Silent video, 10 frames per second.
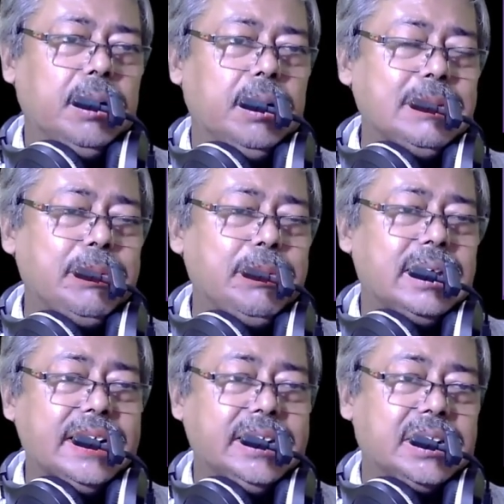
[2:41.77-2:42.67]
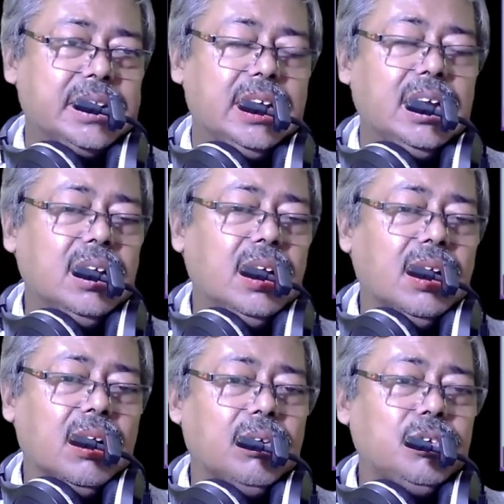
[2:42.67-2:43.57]
or specific candidate key,
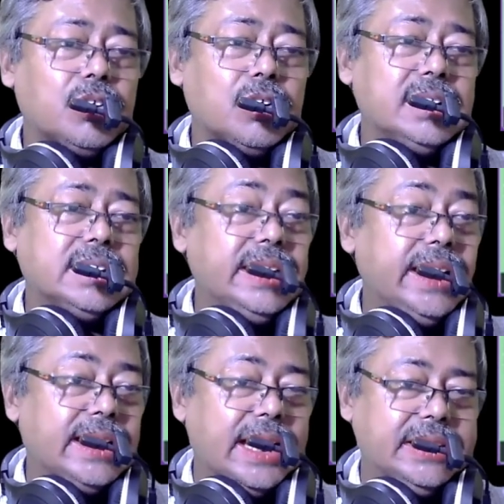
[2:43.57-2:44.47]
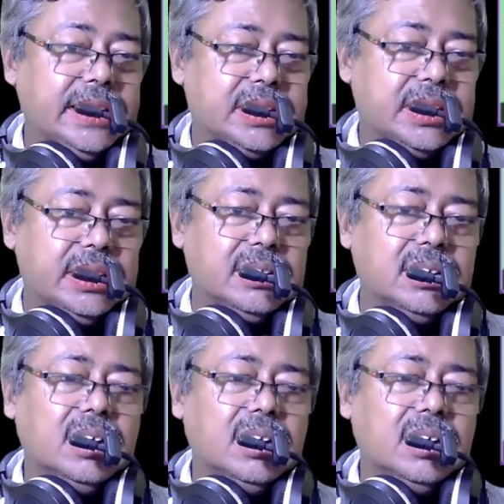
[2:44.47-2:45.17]
not only single candidate key.